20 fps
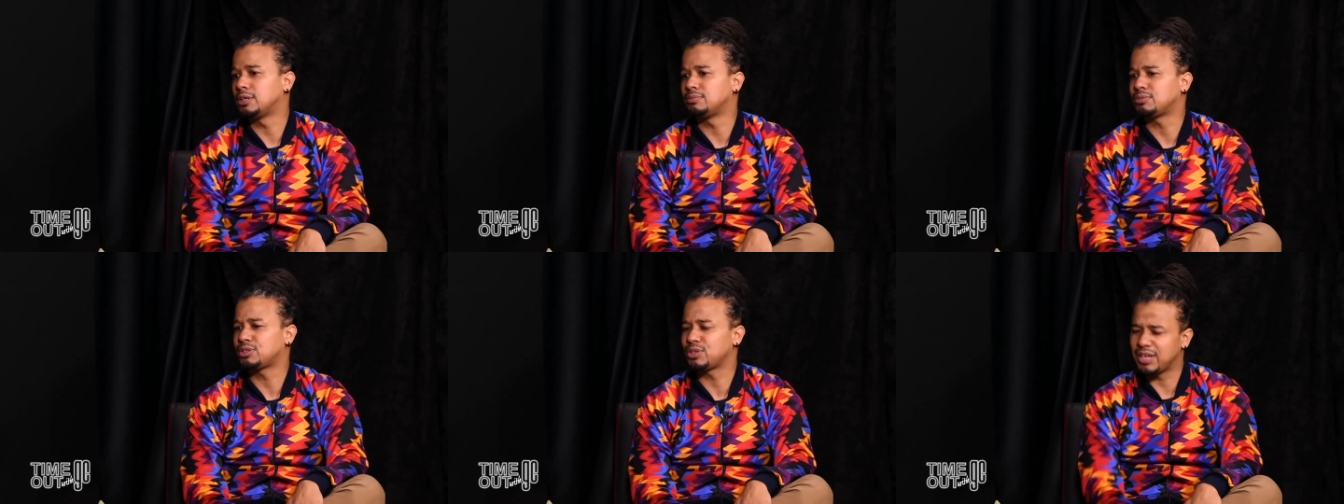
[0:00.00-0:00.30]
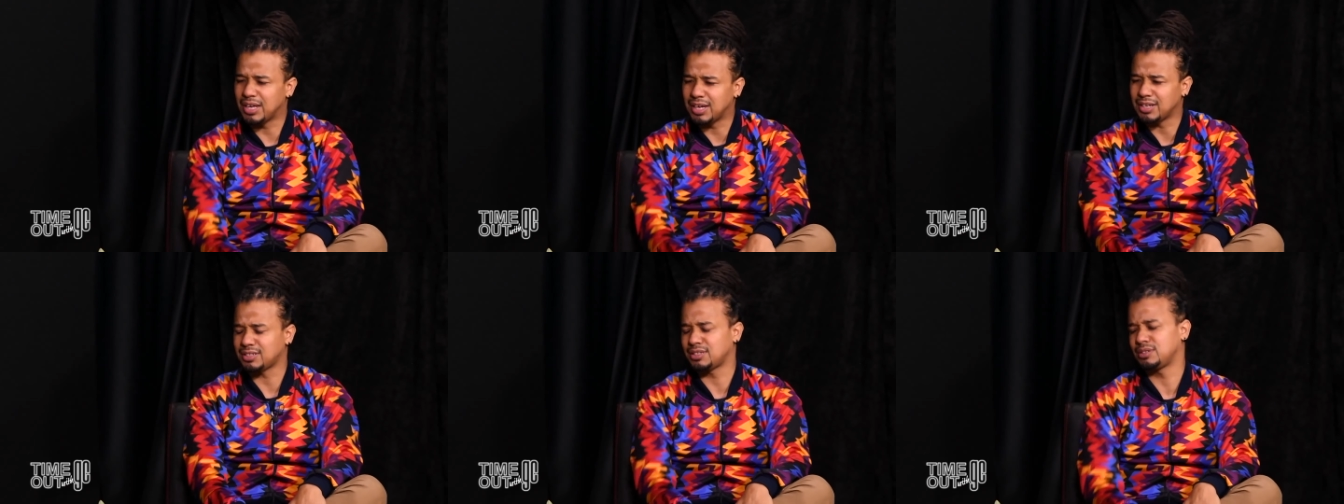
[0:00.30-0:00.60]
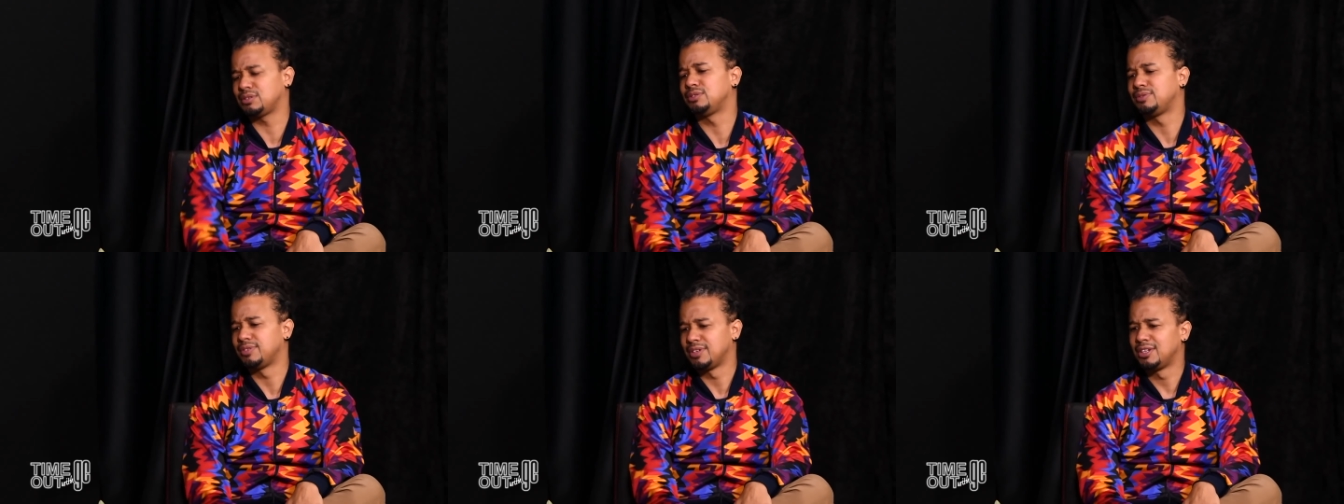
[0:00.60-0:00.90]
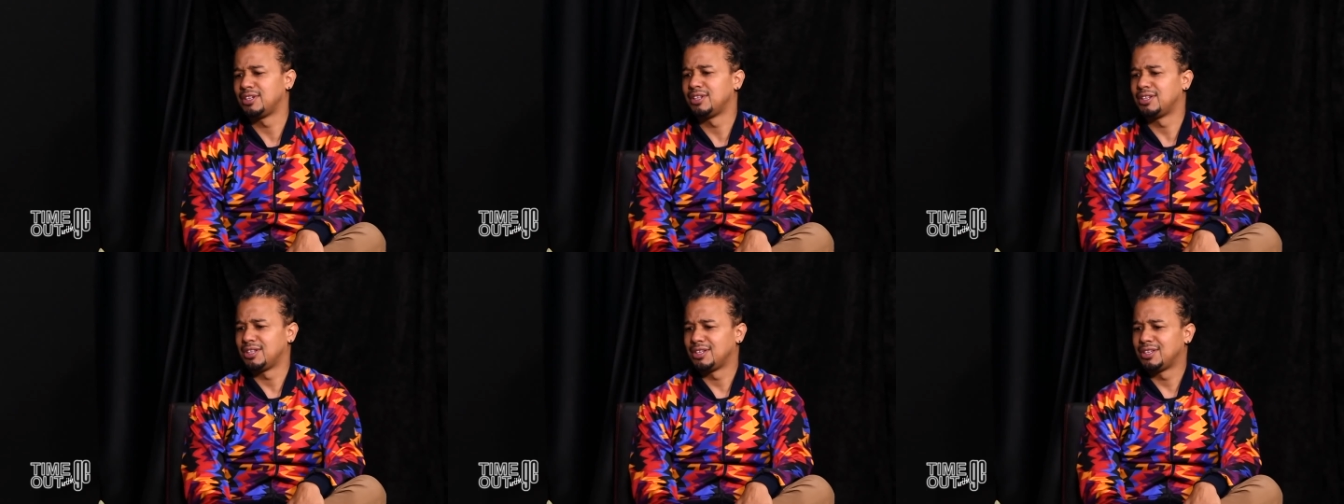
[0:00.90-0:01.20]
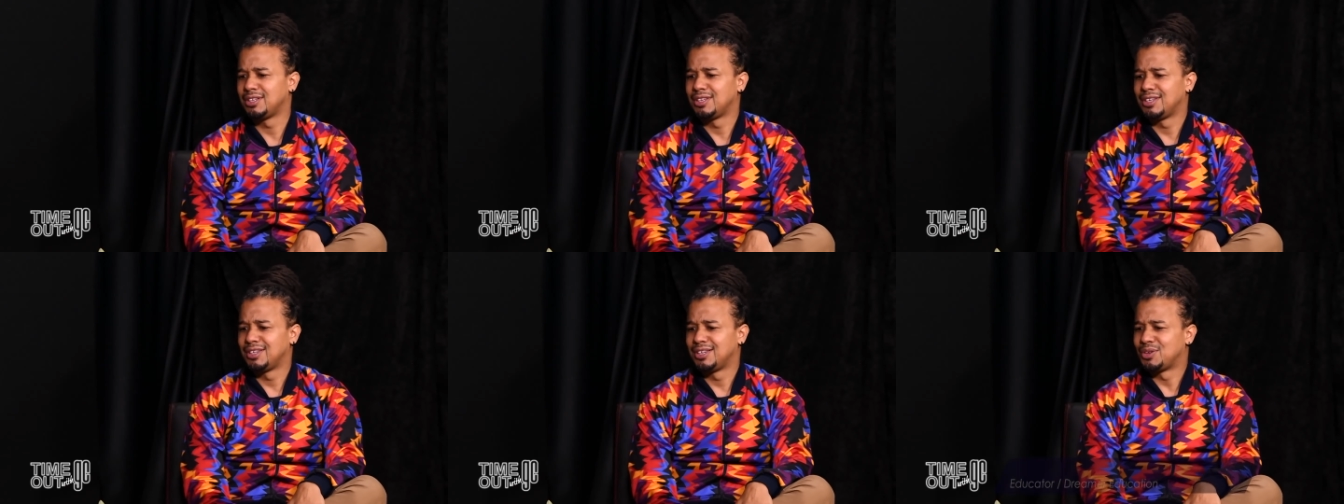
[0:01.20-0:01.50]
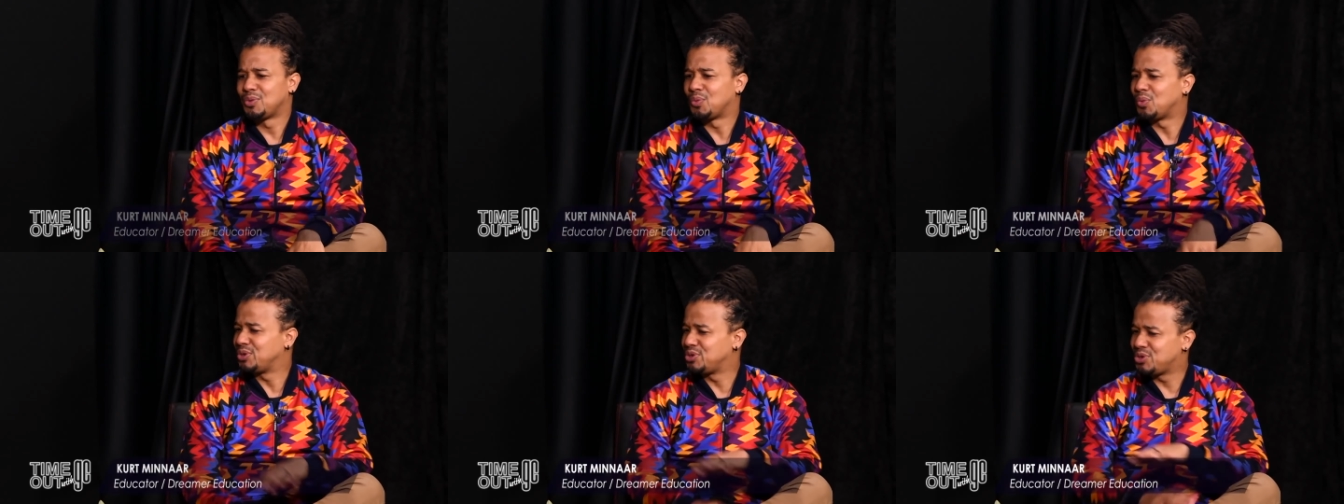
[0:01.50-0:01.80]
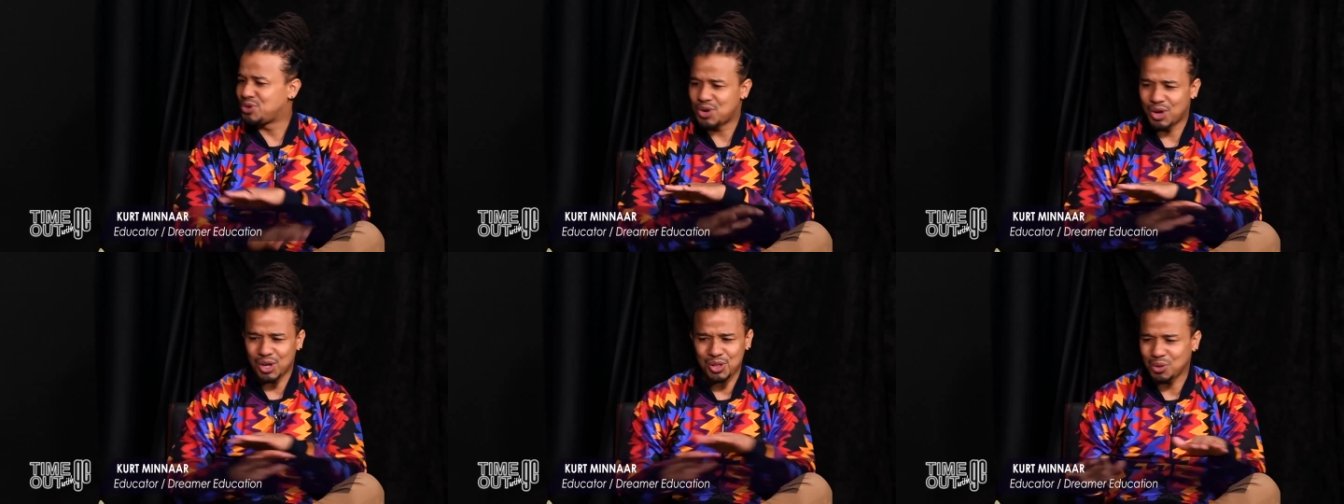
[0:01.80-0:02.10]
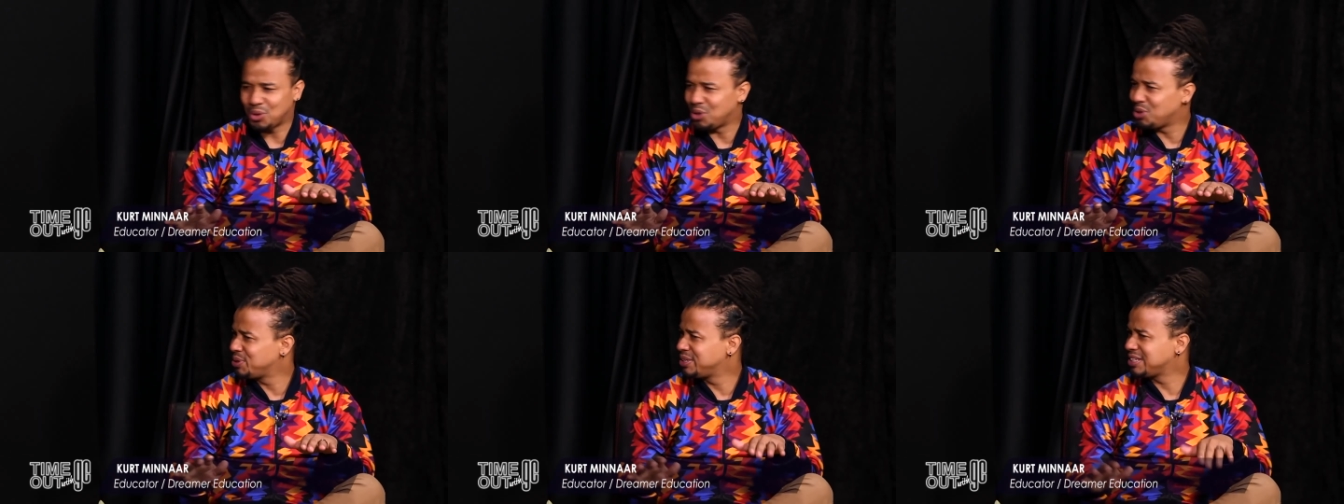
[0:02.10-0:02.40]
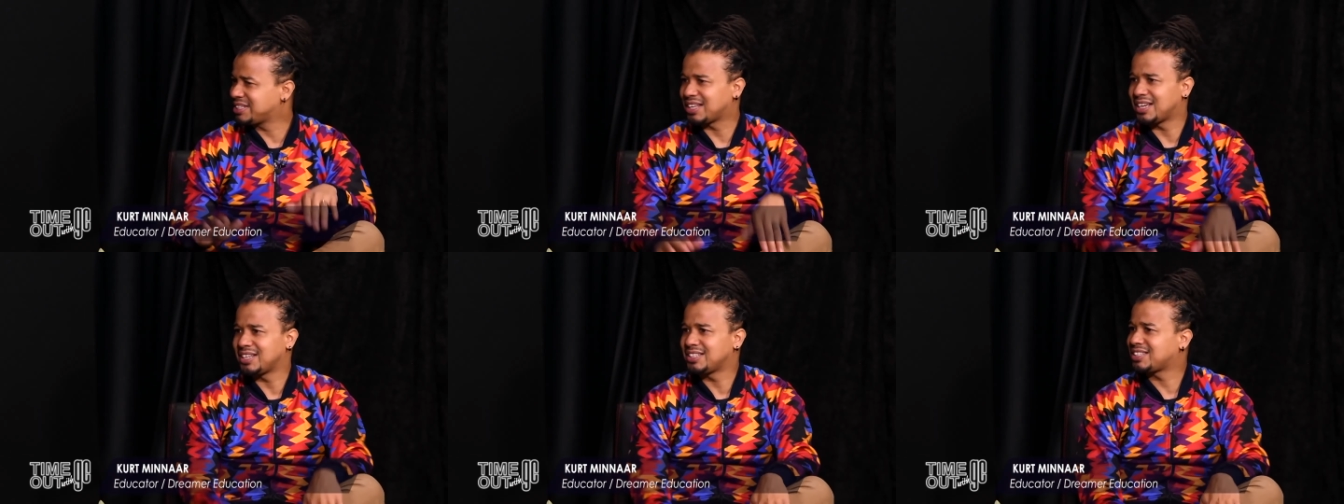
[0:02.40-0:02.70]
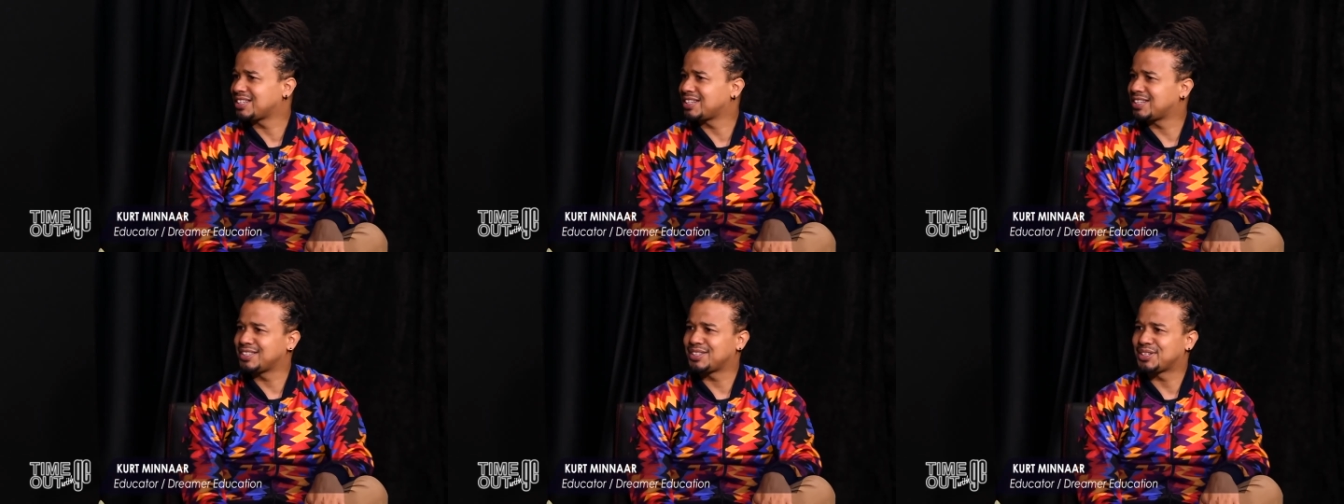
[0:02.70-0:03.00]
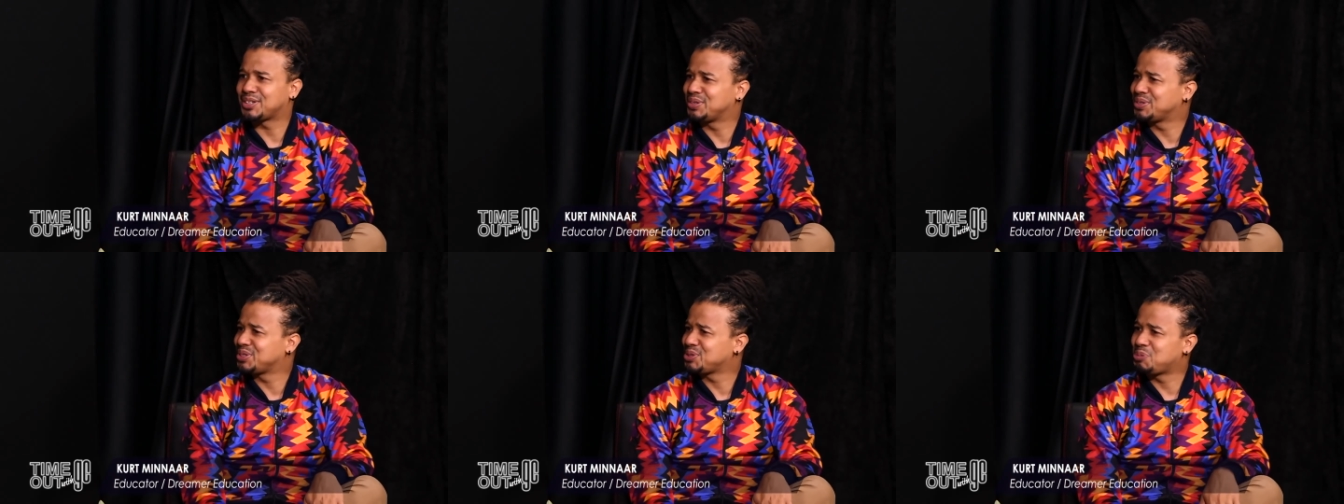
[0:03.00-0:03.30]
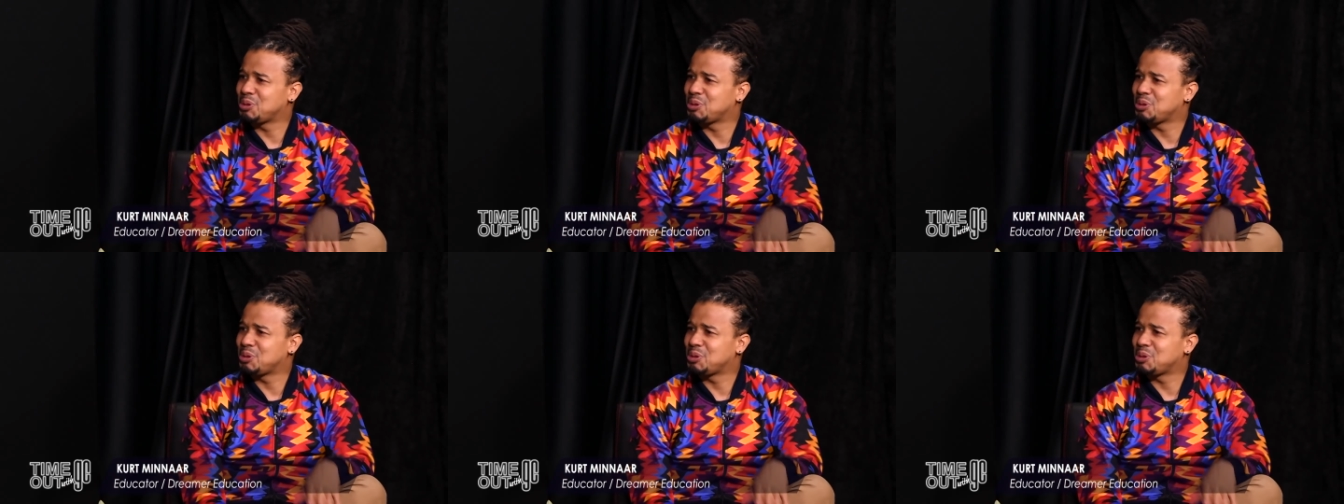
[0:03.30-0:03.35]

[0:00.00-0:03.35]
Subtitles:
So yeah, so not always sunshine and roses.